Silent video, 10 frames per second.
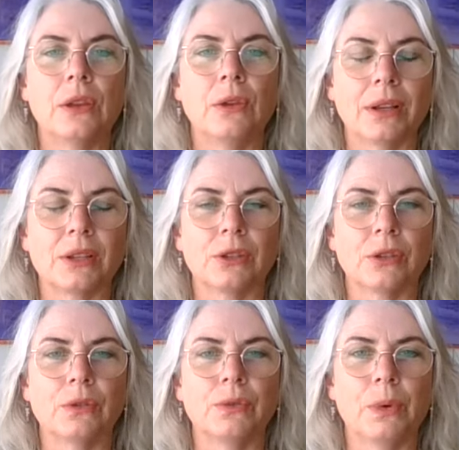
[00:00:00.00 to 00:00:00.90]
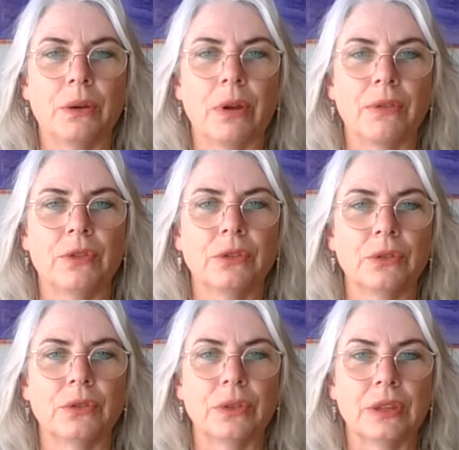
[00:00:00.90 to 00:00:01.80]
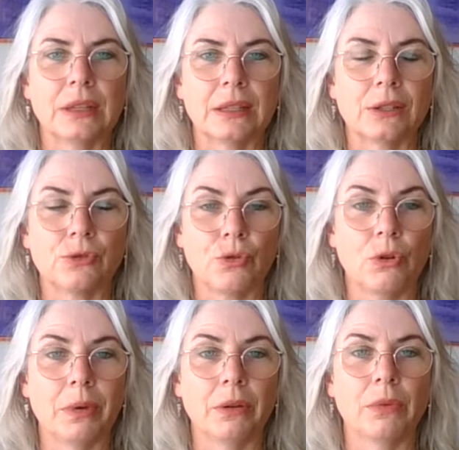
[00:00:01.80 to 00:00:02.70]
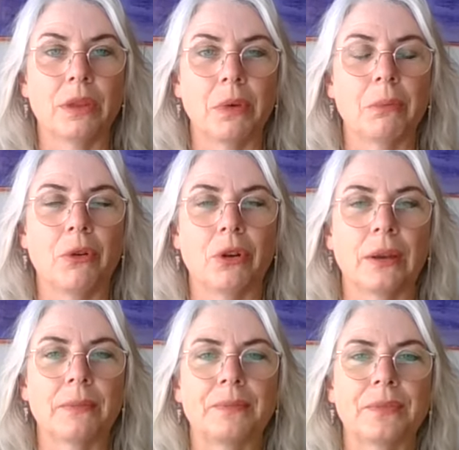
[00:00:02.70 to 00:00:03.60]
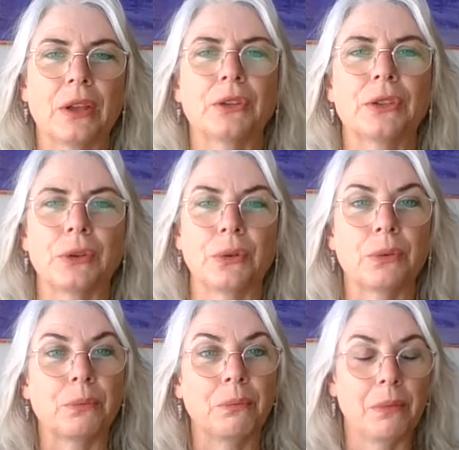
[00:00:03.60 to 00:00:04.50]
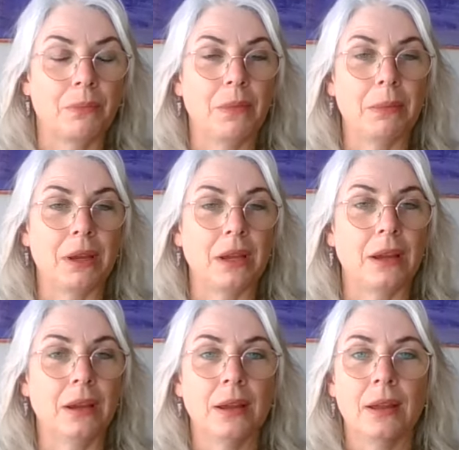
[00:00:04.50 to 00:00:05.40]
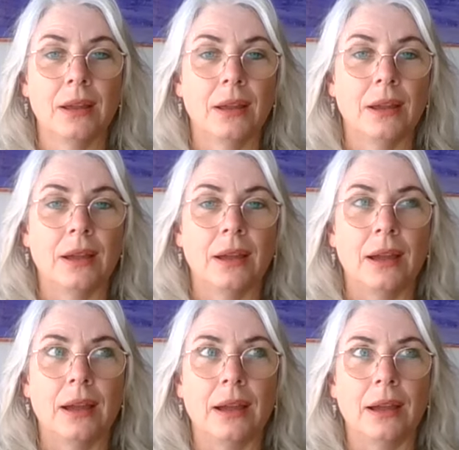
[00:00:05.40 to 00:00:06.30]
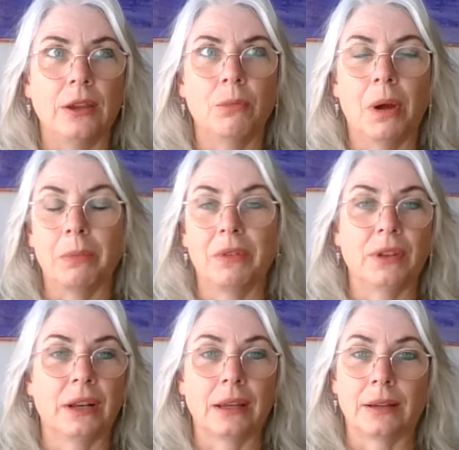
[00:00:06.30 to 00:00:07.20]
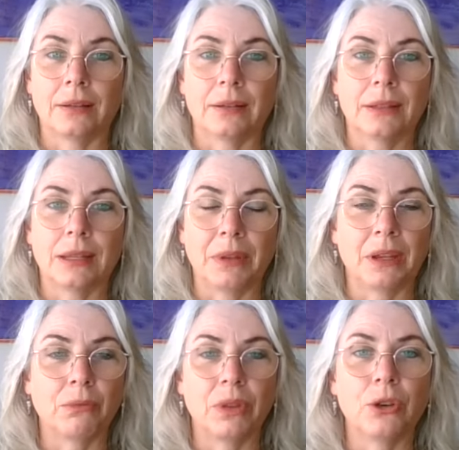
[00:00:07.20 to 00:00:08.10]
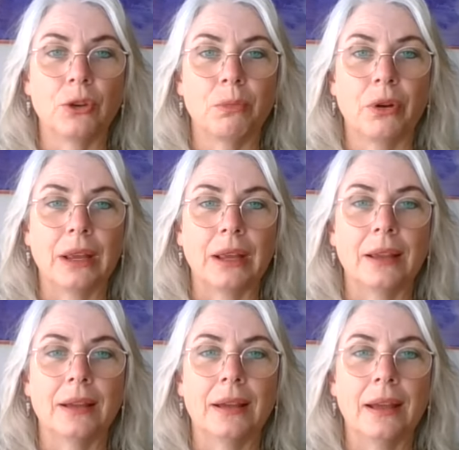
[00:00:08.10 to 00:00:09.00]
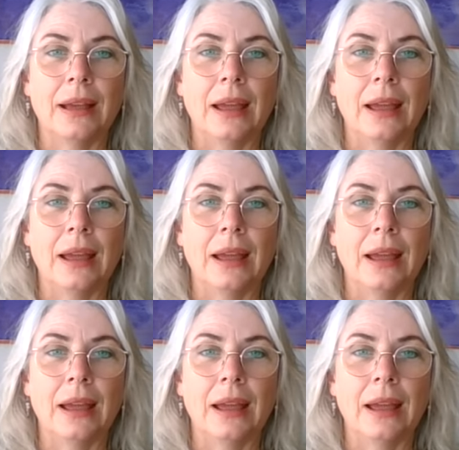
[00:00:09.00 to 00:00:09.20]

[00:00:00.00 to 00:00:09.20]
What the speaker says: you ask yourself, where do I feel this trauma within my body? So maybe you might be feeling something within your body,